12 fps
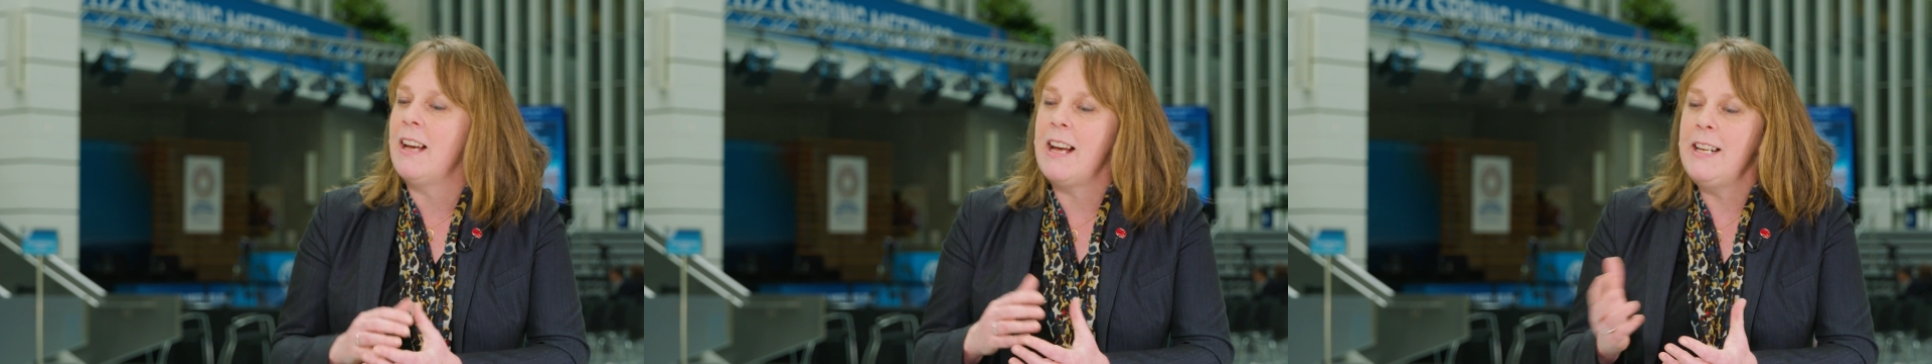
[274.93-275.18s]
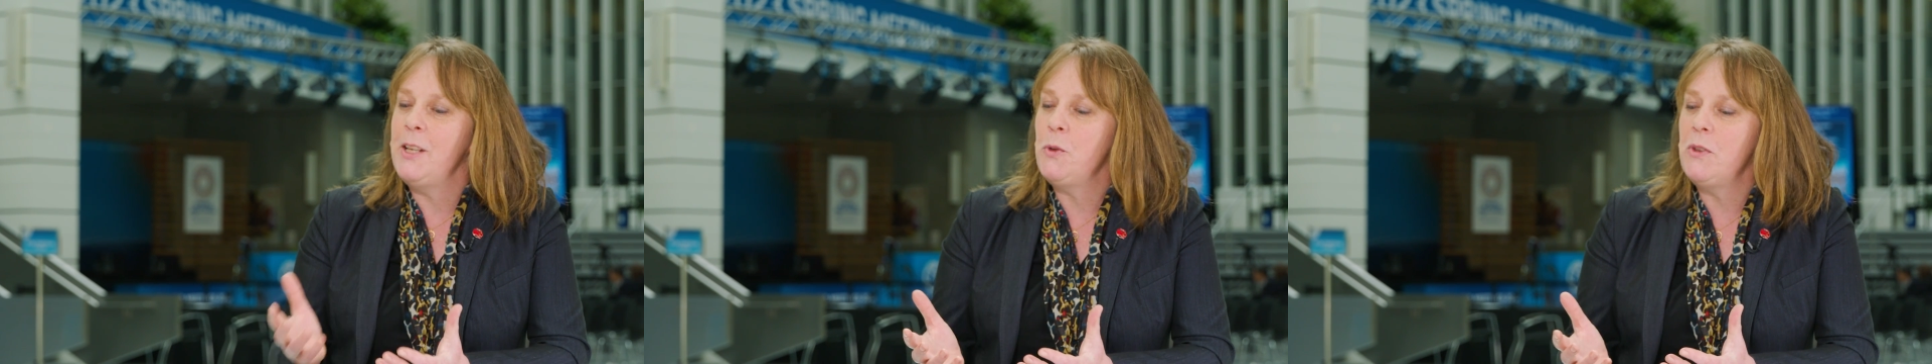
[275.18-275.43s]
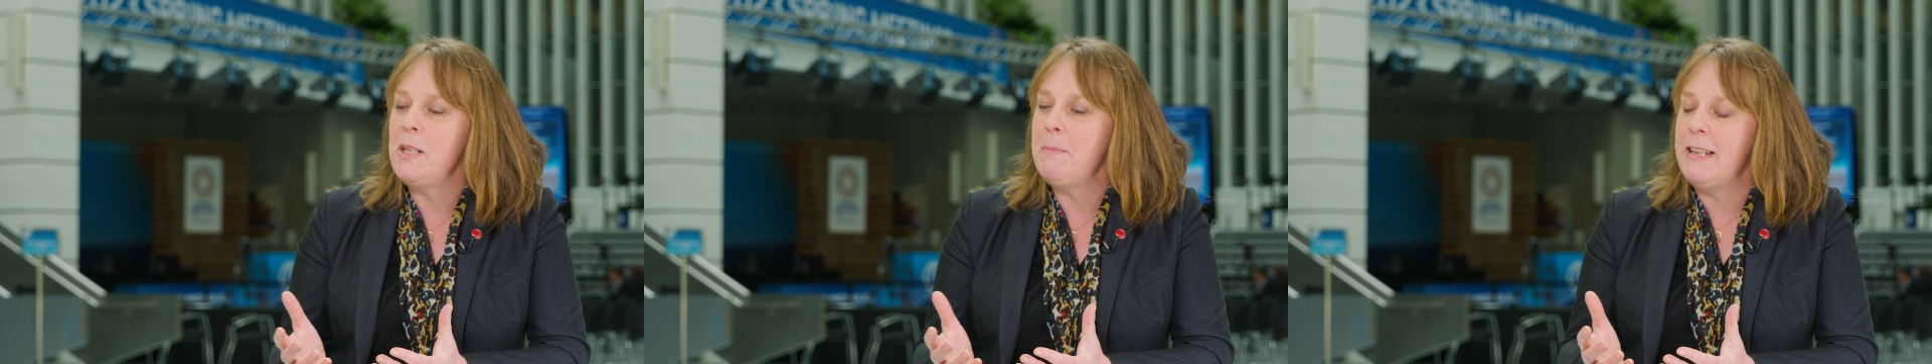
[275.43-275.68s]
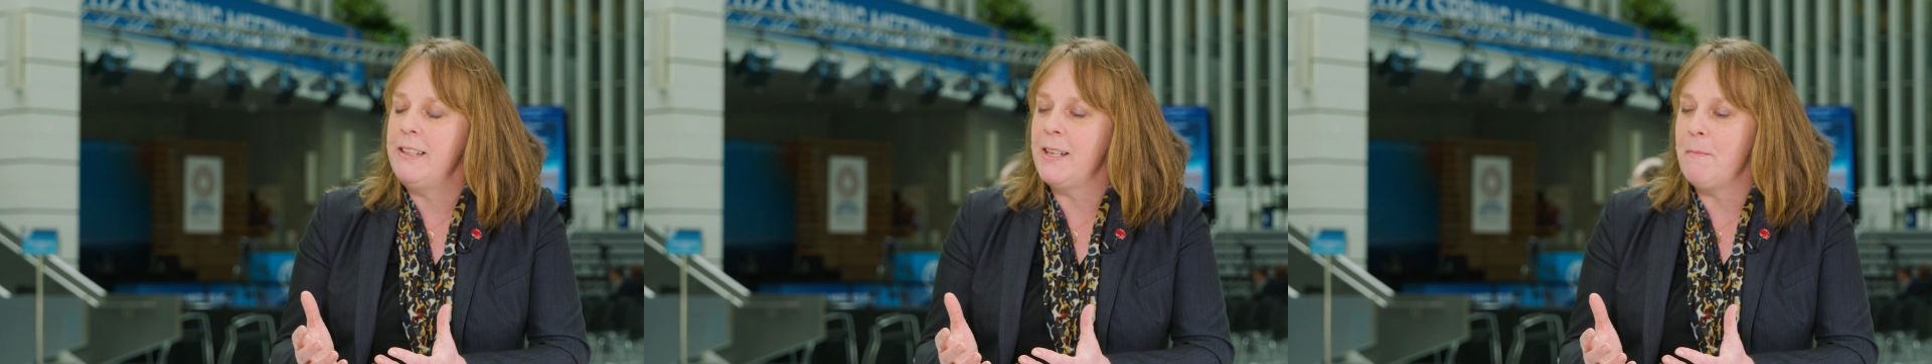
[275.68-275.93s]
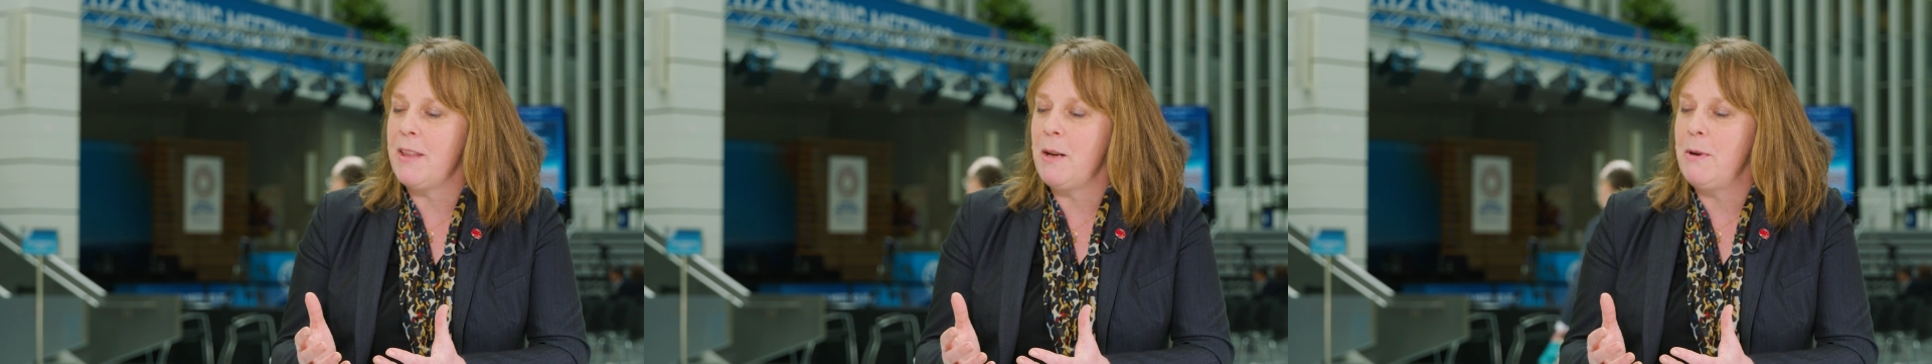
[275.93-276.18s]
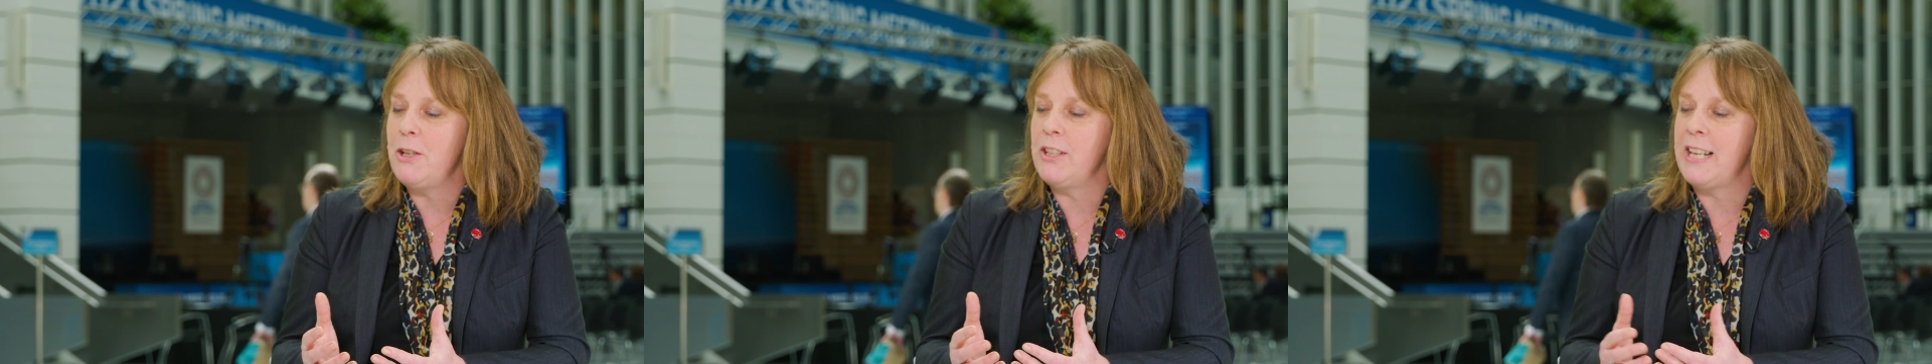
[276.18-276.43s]
And it's also been
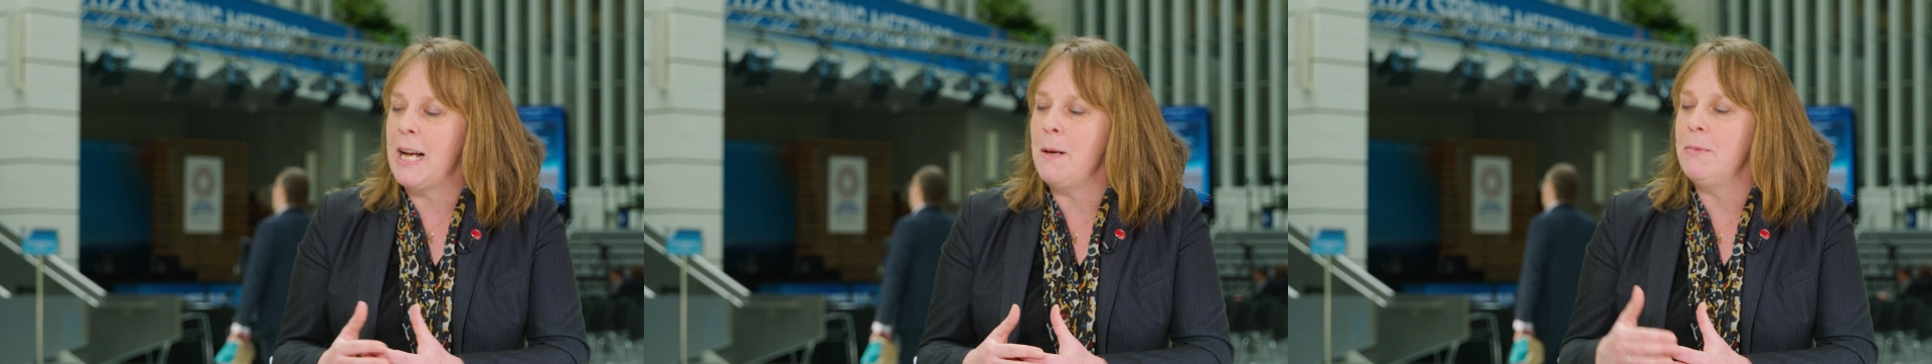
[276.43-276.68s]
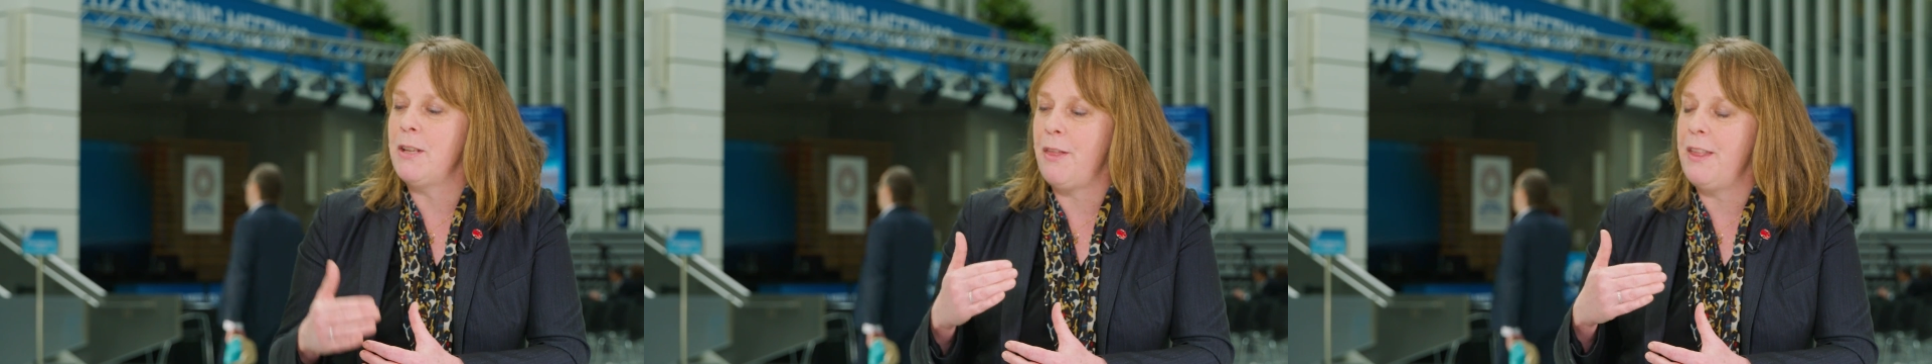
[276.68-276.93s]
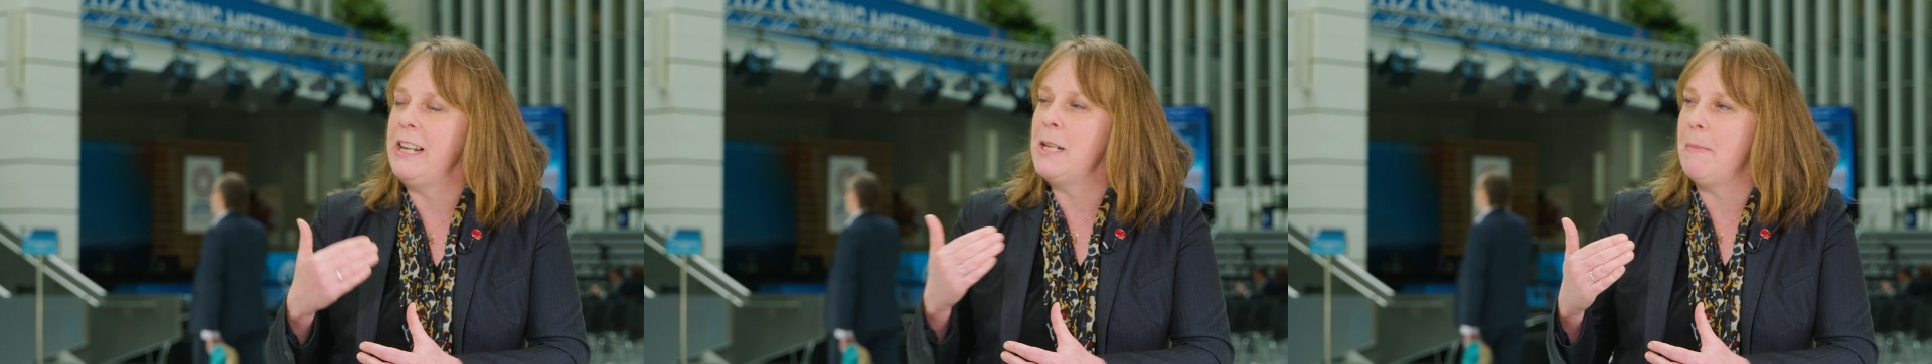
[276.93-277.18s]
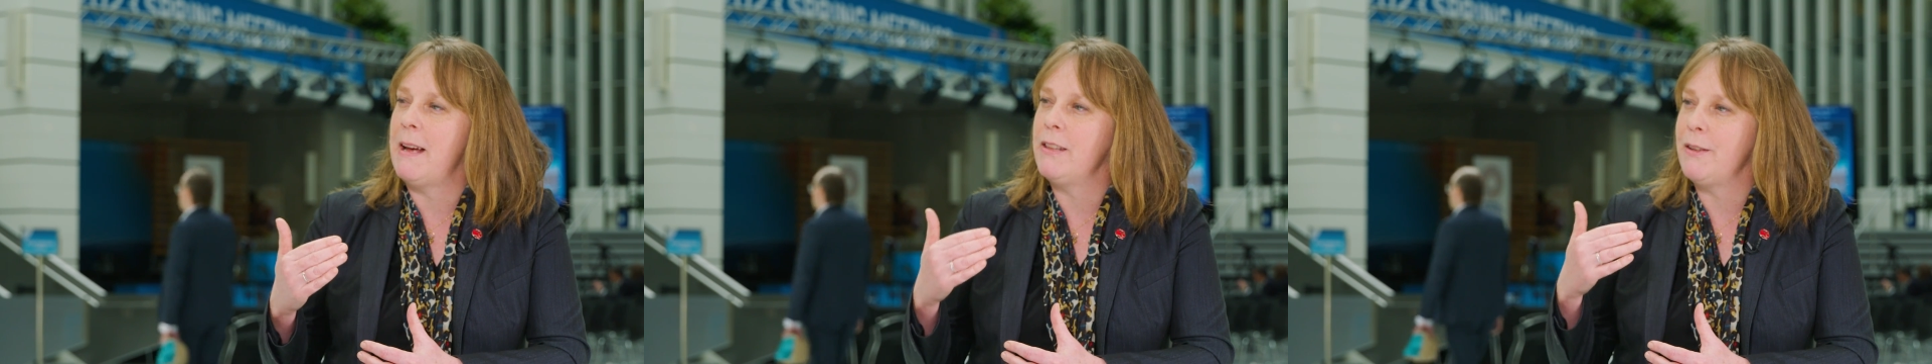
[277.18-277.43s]
something which has helped to think about